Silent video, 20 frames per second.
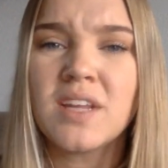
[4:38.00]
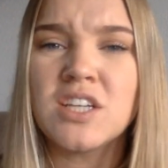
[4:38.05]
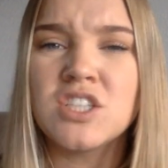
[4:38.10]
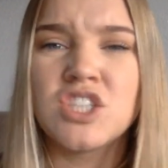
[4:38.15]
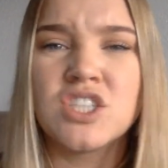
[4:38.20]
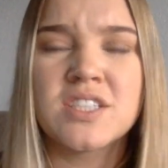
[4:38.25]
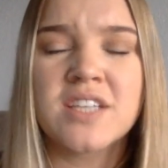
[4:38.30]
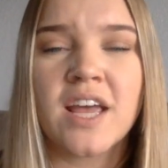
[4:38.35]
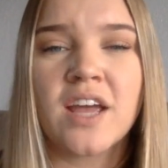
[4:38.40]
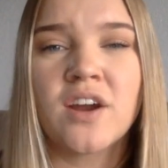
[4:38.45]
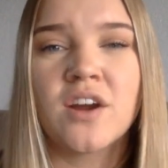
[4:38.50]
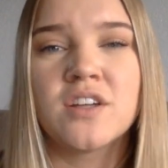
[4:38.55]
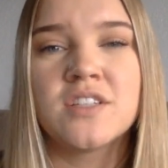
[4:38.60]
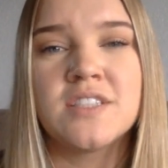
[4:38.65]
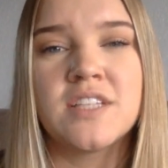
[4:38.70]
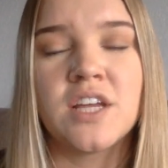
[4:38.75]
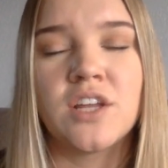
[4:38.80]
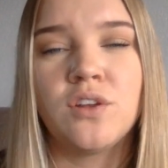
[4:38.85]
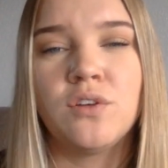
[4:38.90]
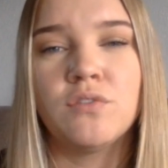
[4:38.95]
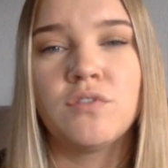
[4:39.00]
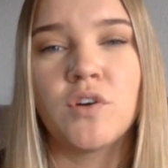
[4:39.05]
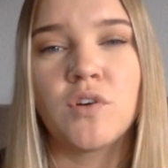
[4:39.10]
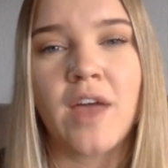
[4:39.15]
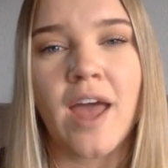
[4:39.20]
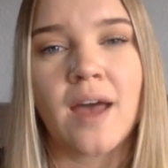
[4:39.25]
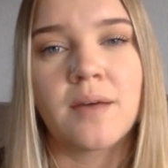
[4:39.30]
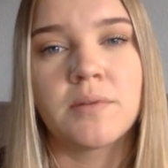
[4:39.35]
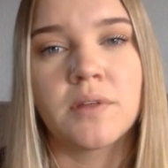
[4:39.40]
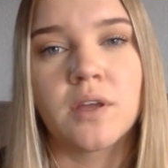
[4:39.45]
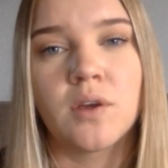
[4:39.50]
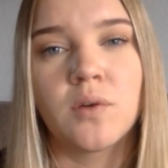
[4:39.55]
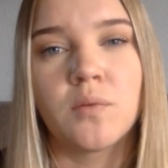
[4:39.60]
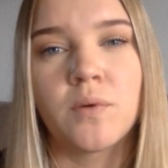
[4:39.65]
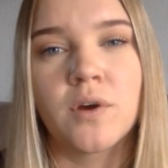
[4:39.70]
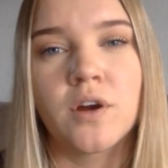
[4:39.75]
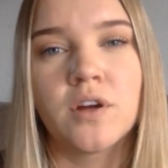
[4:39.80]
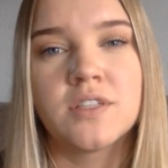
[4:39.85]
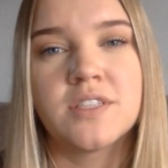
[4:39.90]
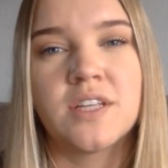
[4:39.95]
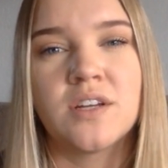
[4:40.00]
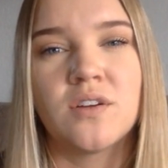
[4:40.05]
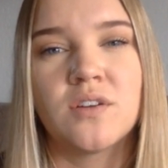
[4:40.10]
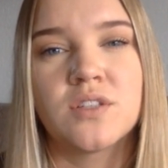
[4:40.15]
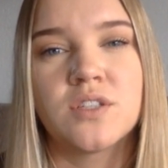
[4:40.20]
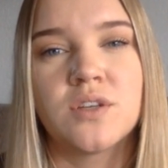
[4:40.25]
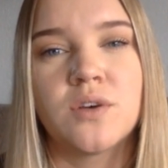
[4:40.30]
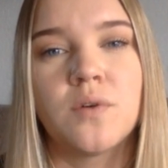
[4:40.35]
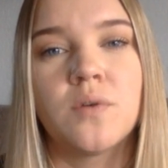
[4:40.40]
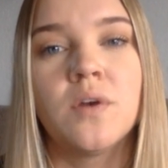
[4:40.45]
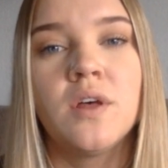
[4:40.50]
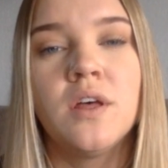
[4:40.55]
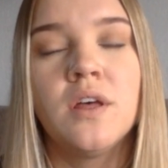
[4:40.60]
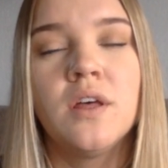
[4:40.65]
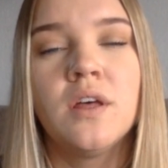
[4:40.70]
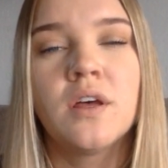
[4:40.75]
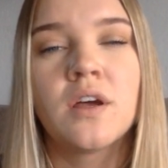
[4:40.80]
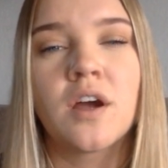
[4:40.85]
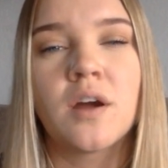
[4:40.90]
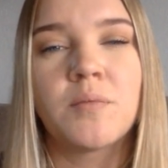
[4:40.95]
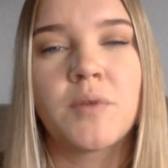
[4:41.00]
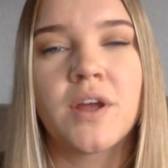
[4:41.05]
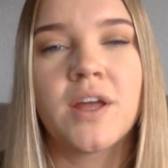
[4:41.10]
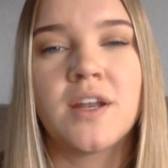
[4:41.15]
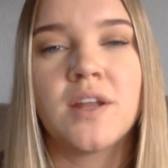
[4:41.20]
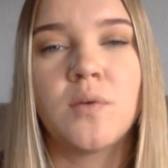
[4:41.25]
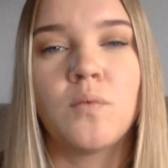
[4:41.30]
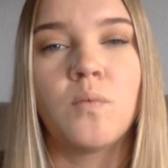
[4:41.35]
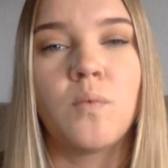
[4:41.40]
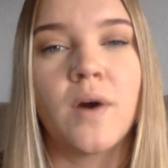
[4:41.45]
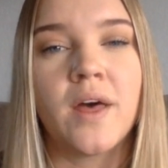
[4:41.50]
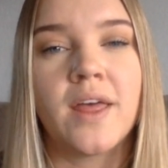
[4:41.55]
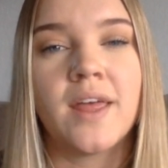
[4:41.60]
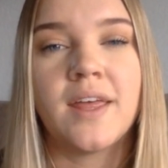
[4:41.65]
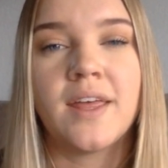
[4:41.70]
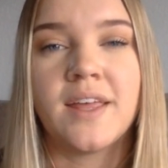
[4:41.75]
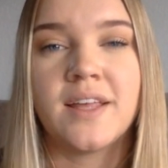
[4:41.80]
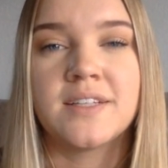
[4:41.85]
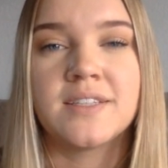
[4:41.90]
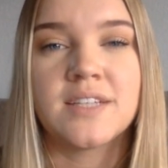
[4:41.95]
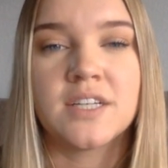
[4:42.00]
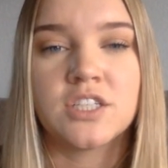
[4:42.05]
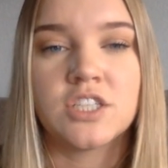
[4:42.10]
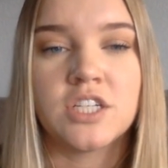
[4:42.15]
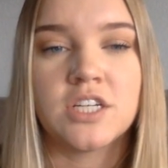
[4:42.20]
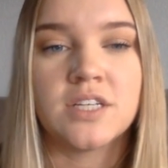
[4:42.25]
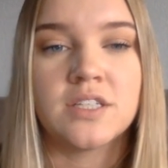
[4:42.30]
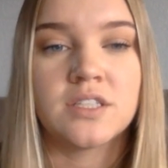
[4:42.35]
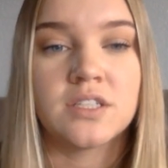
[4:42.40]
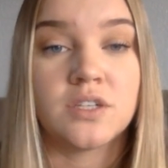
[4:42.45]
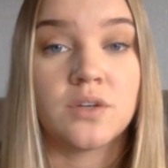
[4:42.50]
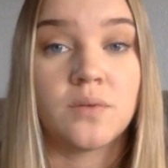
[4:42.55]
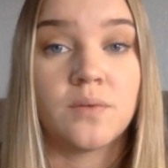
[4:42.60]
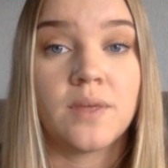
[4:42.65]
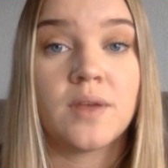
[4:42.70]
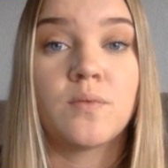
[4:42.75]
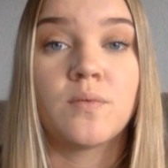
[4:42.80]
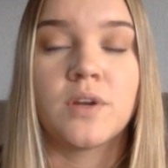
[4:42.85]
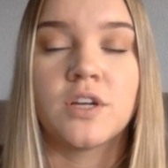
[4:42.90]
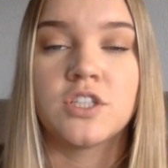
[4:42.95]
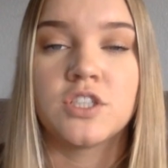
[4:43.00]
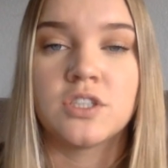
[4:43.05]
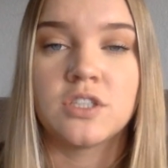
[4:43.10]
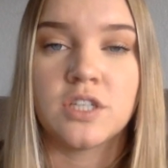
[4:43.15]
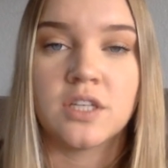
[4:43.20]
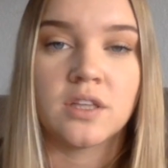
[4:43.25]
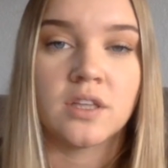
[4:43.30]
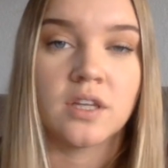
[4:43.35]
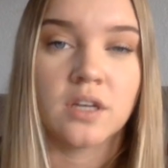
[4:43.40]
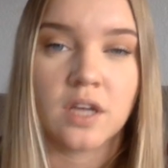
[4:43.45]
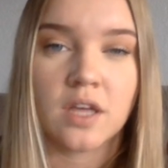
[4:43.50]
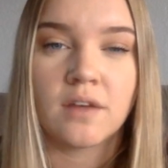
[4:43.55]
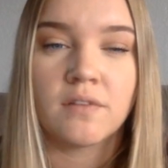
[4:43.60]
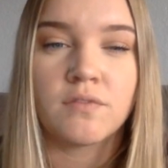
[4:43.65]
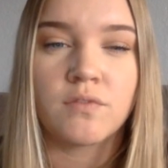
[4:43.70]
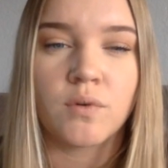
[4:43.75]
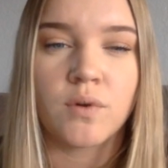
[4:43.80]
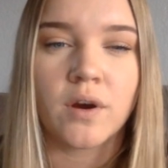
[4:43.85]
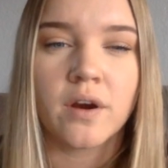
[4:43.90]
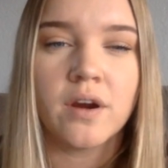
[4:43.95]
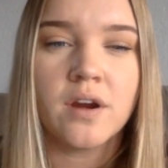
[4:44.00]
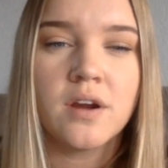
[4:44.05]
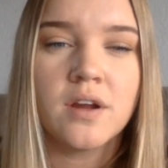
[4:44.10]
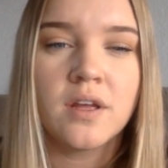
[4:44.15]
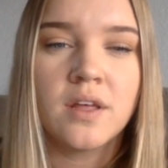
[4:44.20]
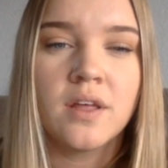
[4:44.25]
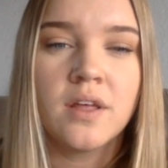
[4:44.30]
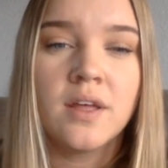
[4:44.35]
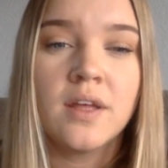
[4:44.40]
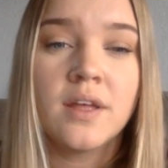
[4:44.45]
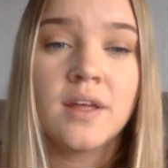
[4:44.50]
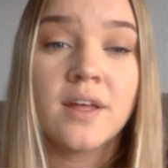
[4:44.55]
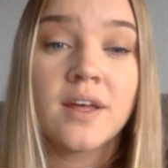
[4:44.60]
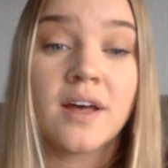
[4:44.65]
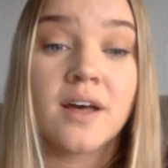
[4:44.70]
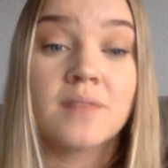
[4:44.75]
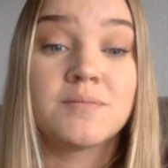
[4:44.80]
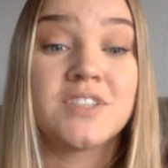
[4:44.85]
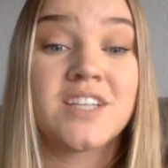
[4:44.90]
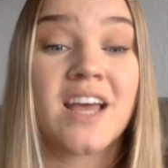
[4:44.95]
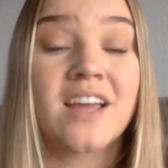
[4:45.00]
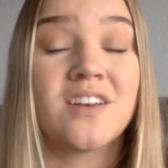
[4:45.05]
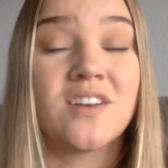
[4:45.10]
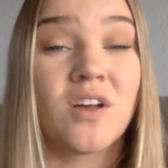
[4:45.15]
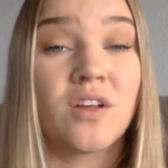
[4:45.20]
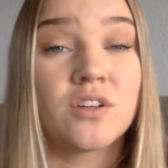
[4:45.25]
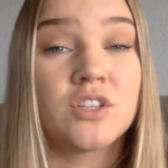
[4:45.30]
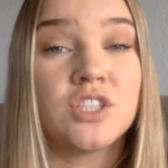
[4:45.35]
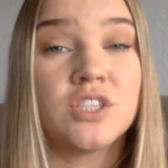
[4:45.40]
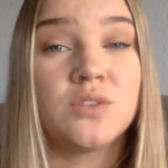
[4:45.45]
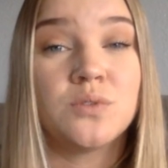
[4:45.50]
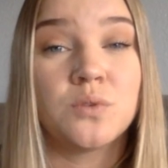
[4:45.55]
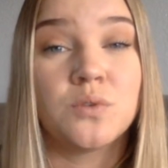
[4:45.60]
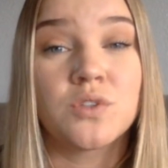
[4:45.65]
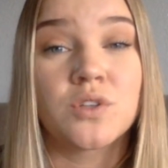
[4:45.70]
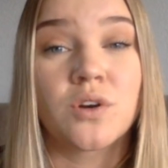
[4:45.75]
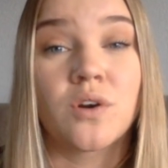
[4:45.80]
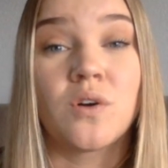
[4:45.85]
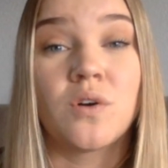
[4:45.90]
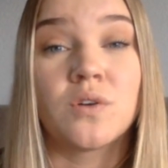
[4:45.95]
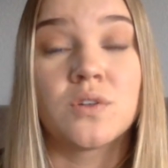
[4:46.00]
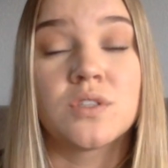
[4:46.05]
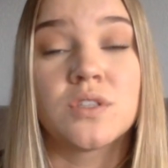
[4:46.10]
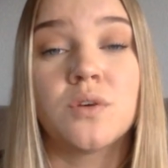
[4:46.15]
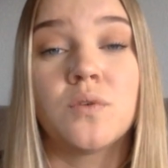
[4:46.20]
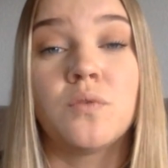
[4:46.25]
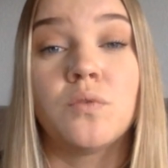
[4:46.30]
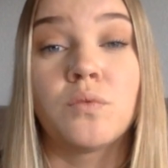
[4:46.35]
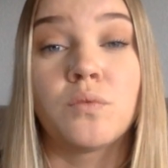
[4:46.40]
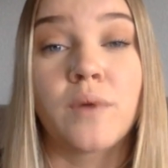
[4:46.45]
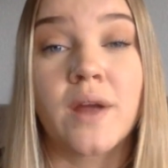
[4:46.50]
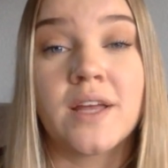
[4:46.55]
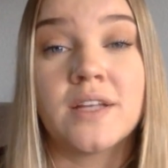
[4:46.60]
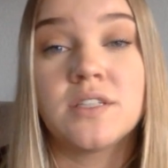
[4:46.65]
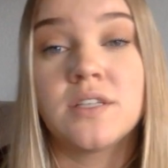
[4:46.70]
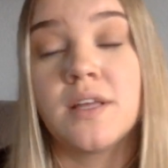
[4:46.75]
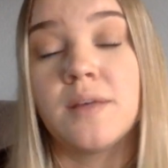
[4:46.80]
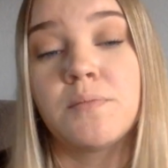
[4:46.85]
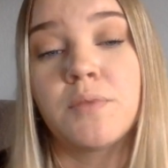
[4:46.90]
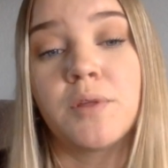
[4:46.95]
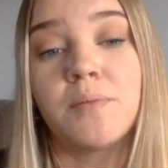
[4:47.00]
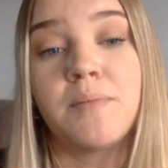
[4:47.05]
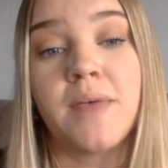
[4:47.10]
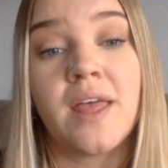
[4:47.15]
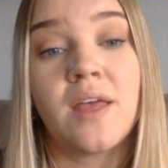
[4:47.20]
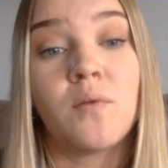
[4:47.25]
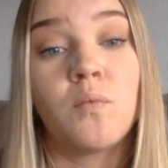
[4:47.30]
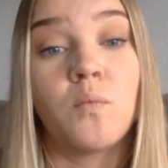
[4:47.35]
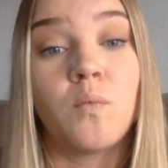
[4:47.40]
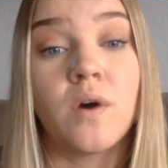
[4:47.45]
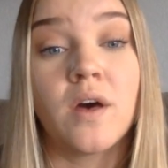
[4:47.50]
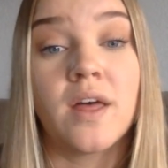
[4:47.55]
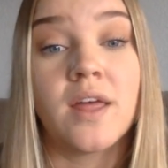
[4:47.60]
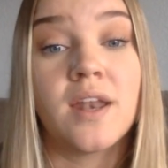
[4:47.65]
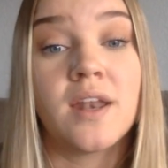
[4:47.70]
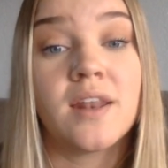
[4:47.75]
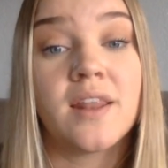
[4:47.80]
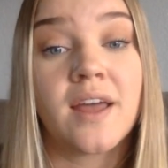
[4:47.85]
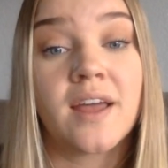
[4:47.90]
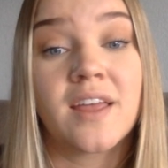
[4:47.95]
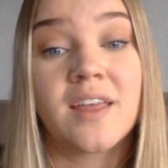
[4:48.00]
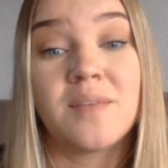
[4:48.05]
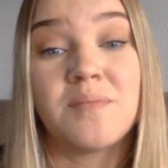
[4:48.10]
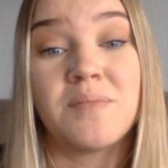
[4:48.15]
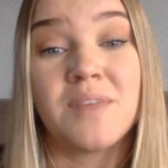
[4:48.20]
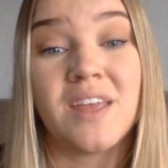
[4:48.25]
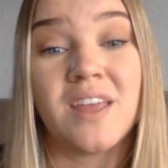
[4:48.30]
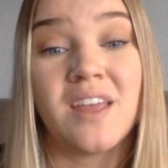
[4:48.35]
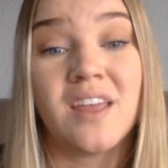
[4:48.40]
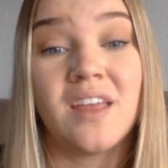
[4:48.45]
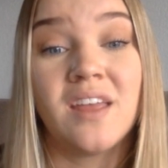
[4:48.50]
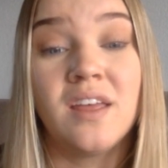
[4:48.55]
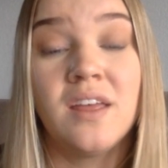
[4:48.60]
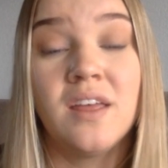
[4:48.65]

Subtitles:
Just get her seeing new vocabulary words and also comprehending what it is that she is doing, what is she looking for. Technology tools are also great to implement. One that can be